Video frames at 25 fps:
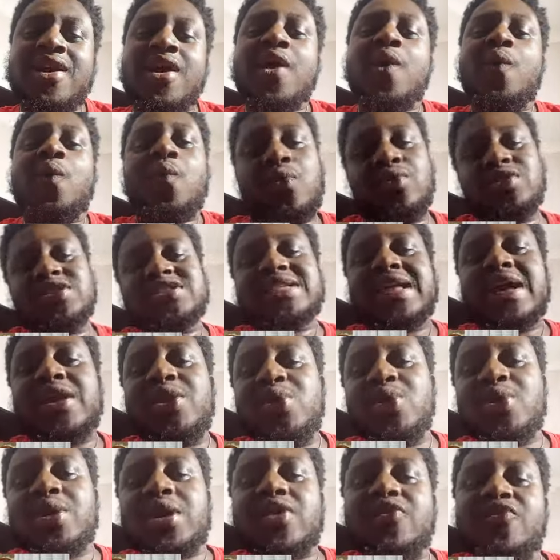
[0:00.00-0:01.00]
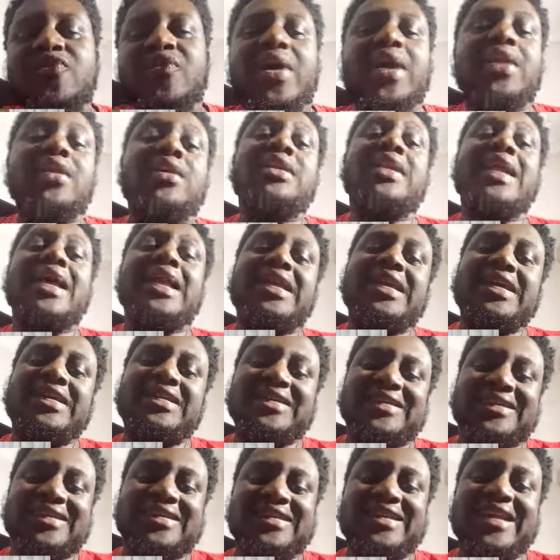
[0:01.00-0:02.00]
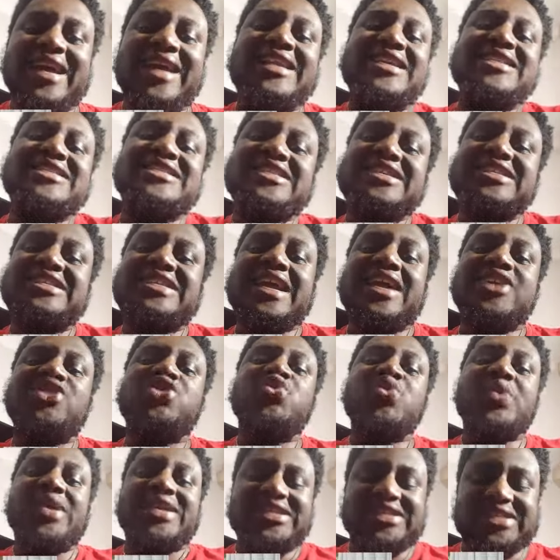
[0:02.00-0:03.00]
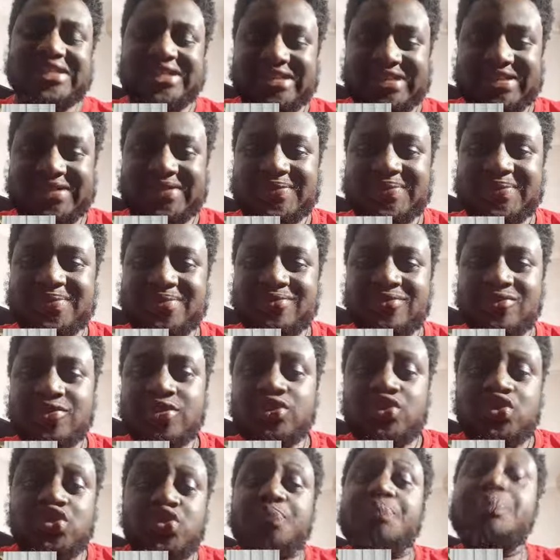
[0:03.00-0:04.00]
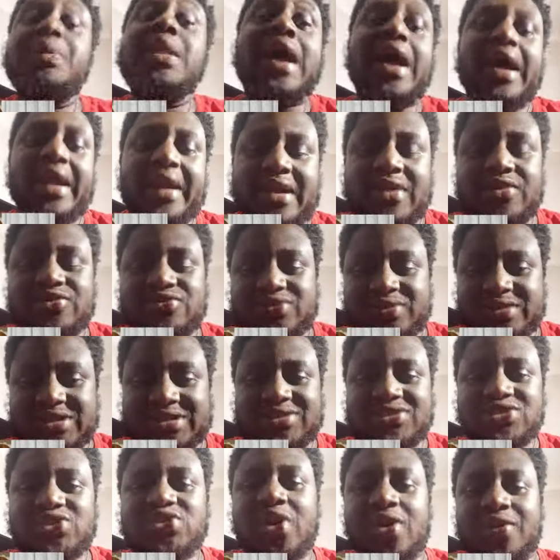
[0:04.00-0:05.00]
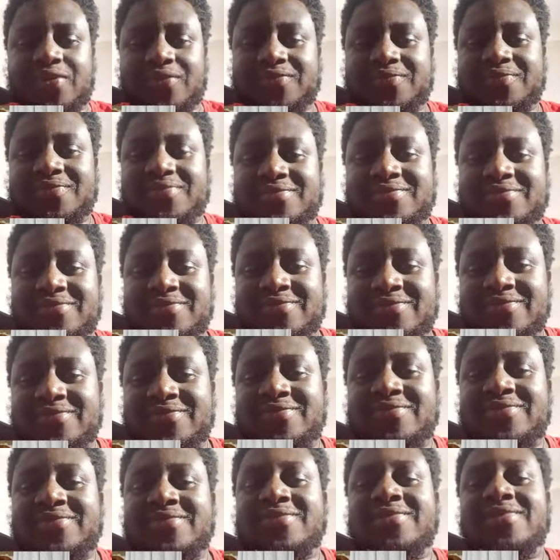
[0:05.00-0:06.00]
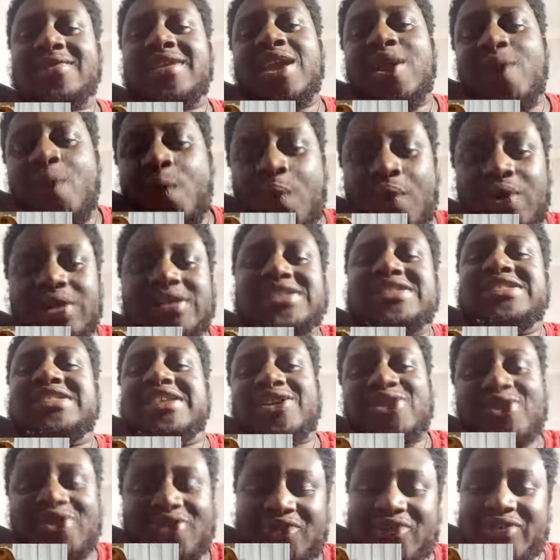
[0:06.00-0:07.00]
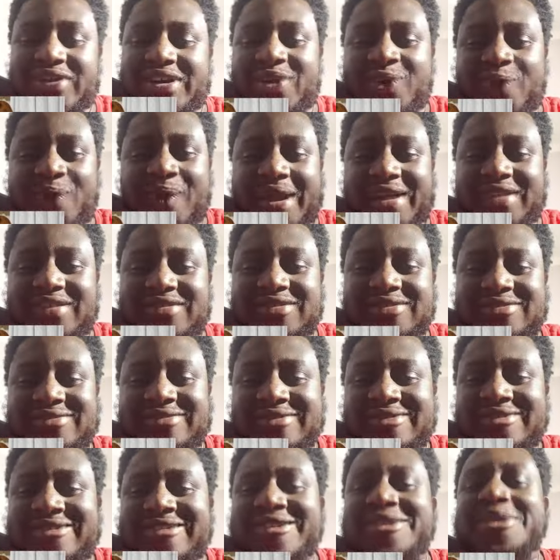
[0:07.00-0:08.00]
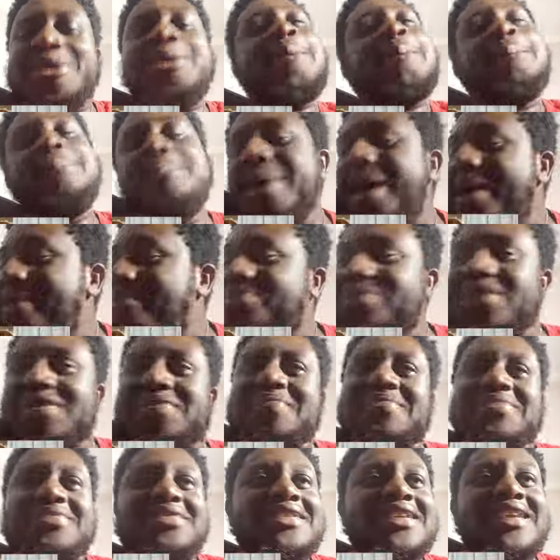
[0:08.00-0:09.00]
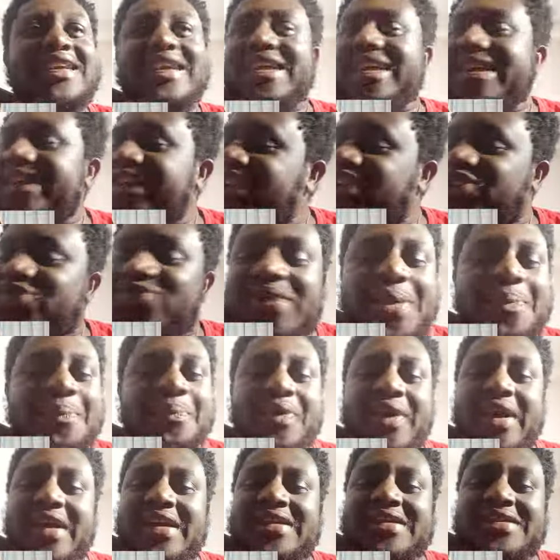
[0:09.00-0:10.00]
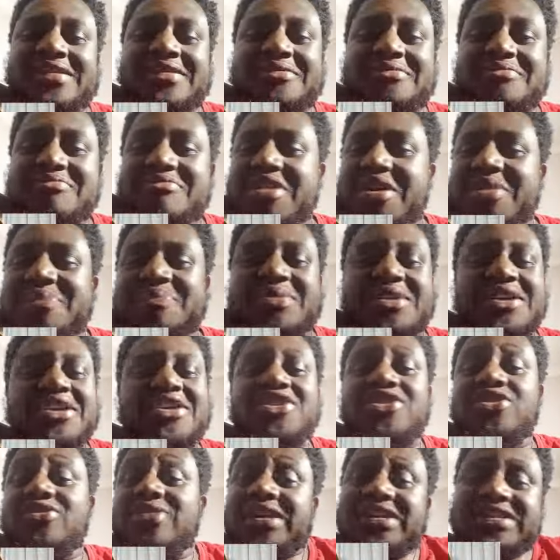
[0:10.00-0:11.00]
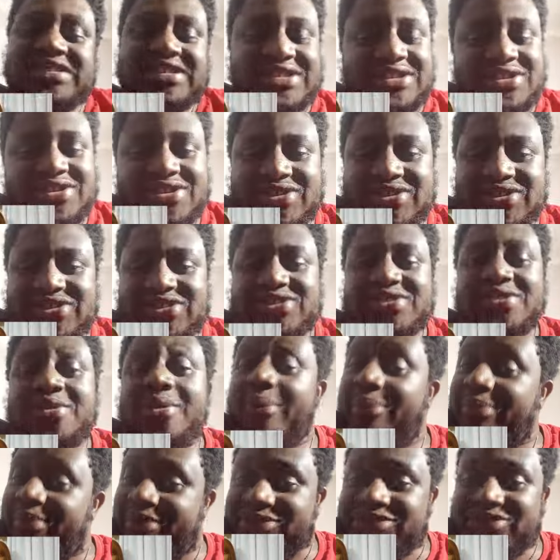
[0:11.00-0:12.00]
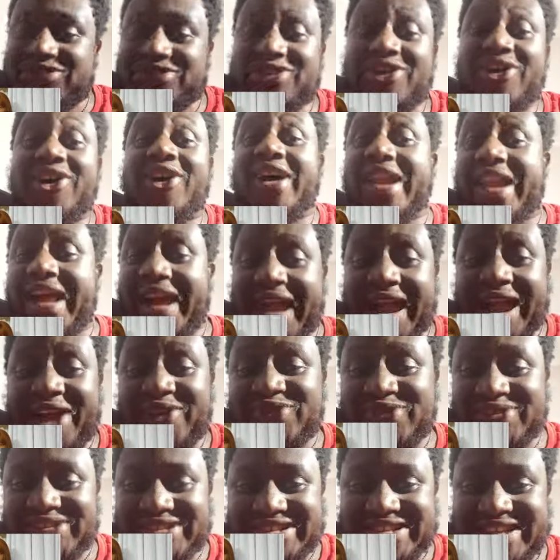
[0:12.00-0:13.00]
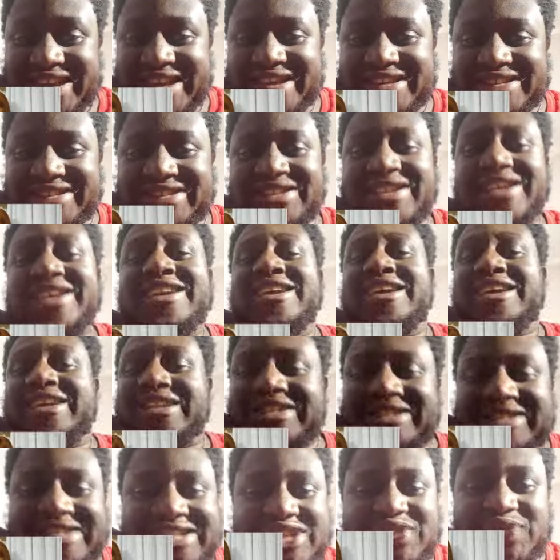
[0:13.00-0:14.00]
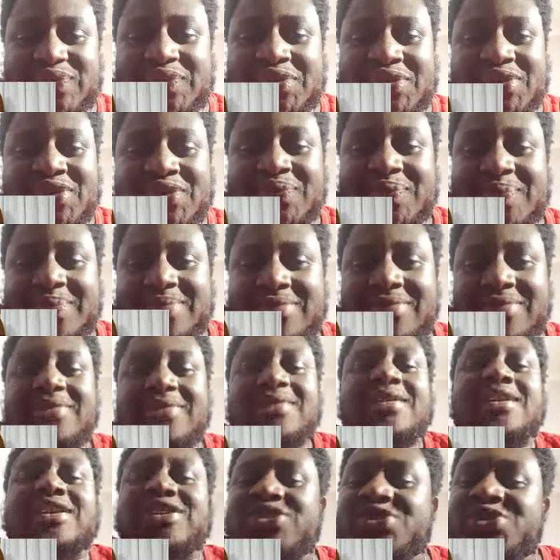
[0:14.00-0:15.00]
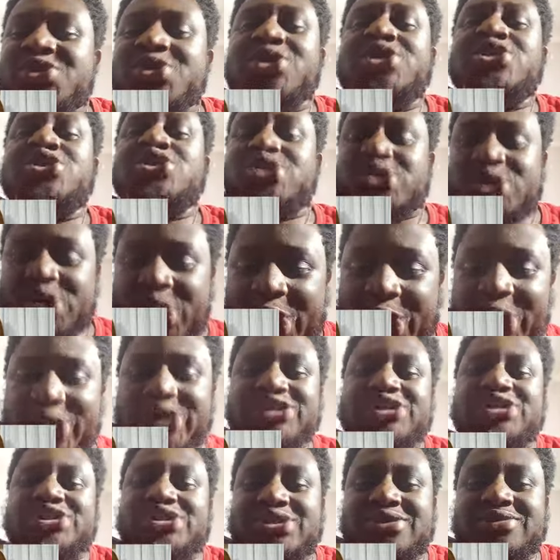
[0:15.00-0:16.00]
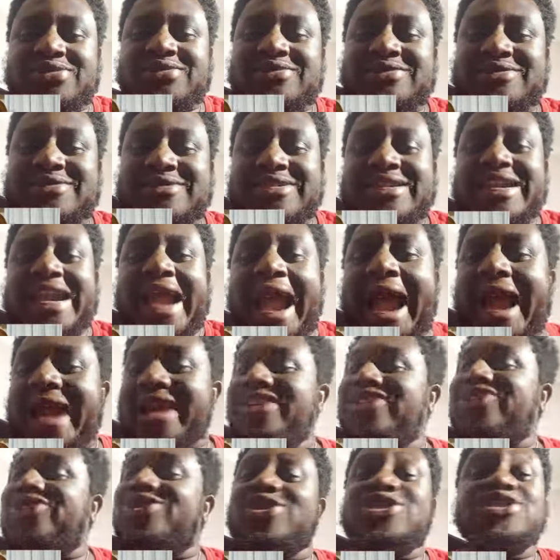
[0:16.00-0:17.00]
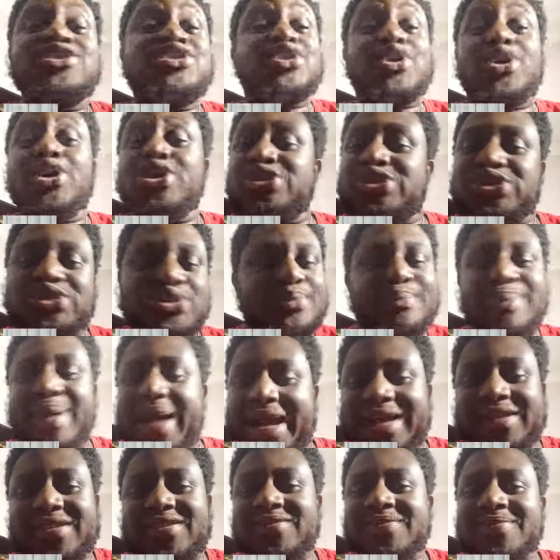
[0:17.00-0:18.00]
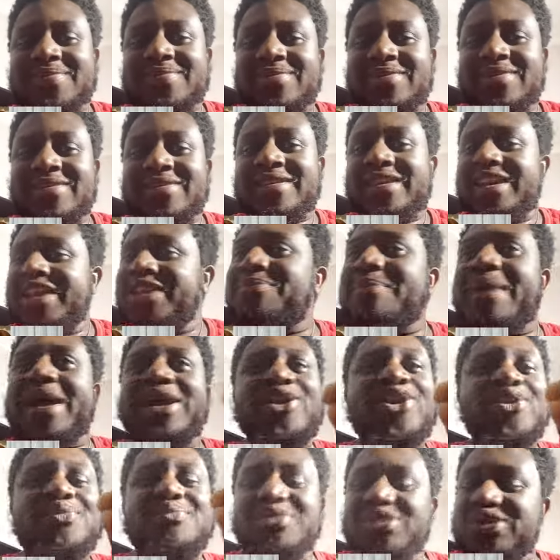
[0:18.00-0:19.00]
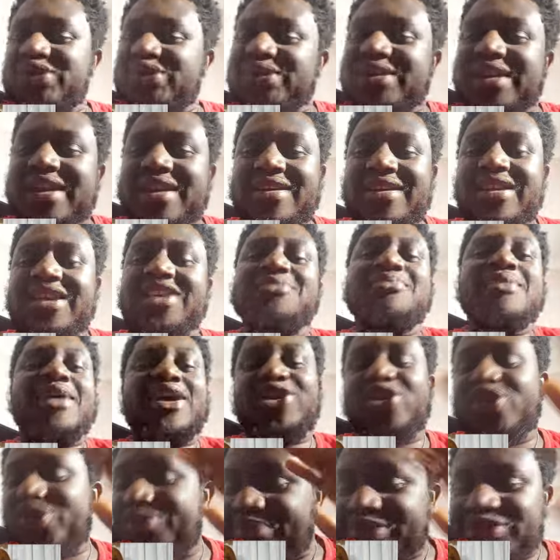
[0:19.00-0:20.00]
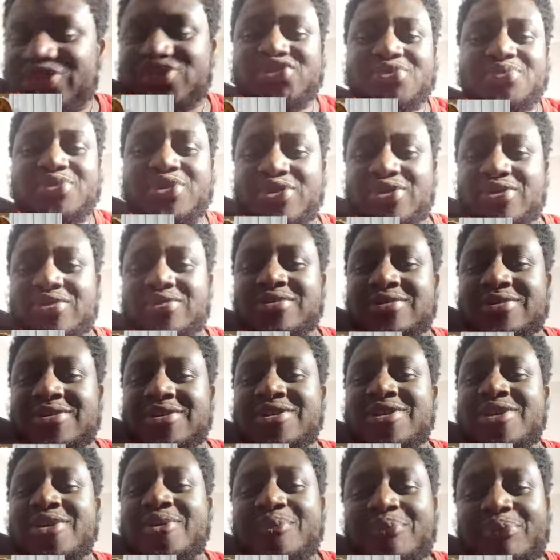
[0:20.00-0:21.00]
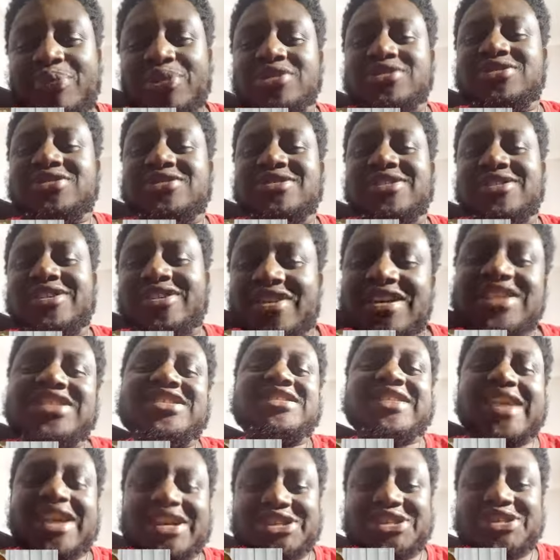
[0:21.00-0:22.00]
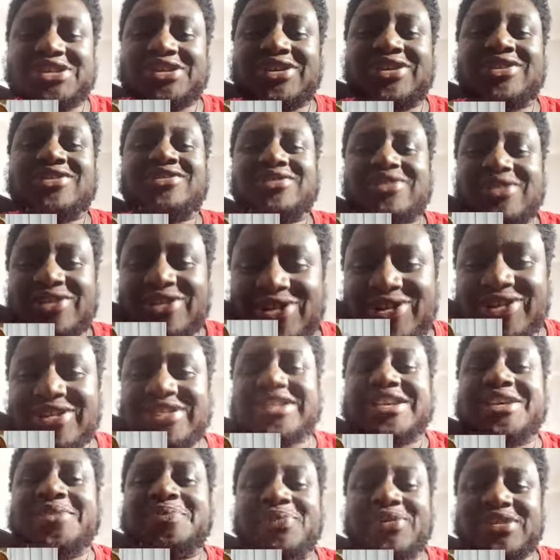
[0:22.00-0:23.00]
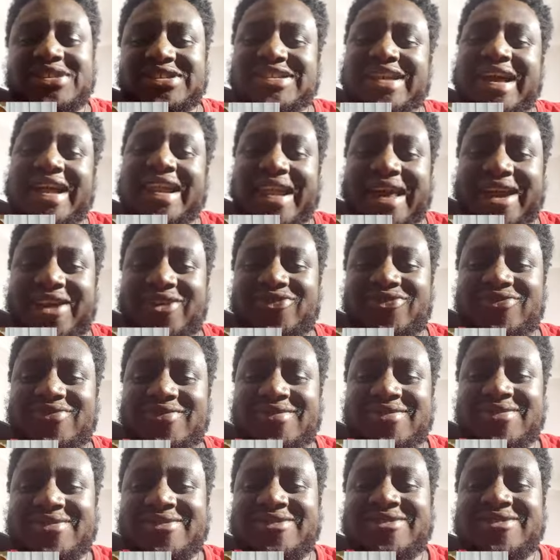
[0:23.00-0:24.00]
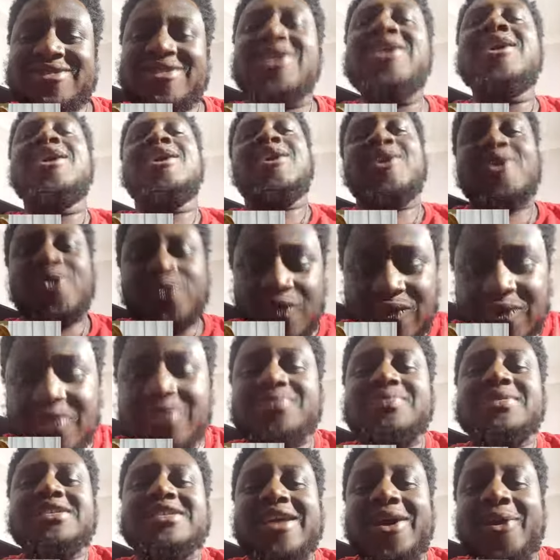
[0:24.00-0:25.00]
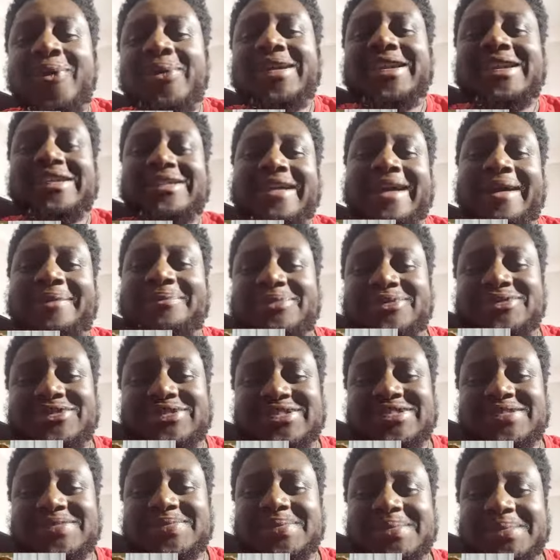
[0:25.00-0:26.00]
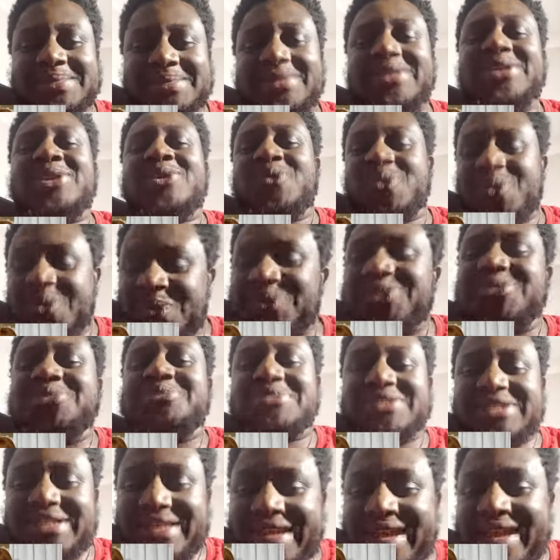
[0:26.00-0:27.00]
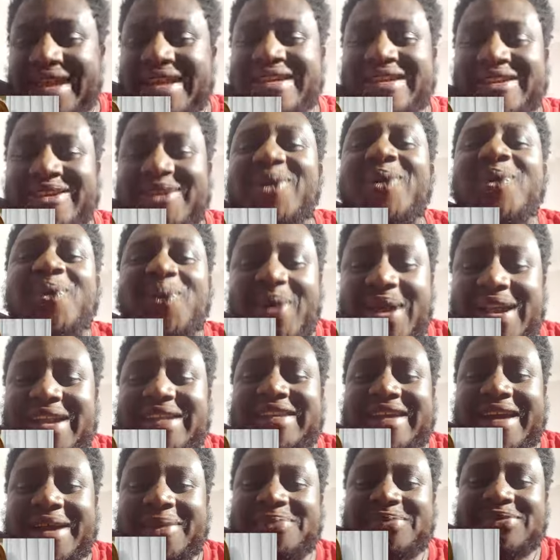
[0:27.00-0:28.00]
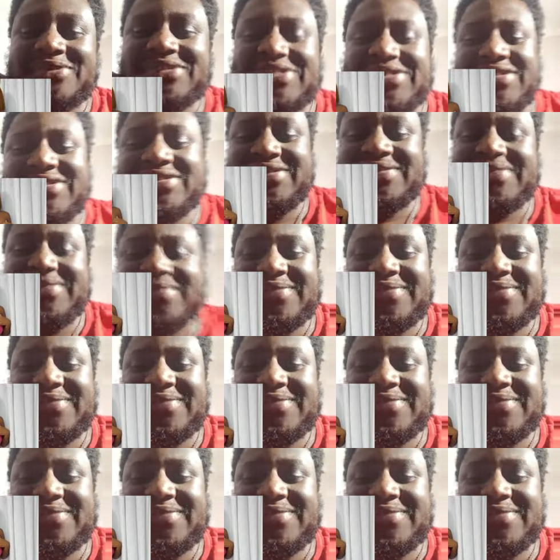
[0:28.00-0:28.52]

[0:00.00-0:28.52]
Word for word: will start looking for another lady that is in their 20s to play around with. So, a word is enough for the wise. Maybe it is for a prank, maybe you are serious, but all I have to say is this video is going to hurt you and it's going to hurt you bad. It might not be today, it might not be tomorrow, but rest assured, God keep us alive. We will be there when it happens. We will be there when it happens.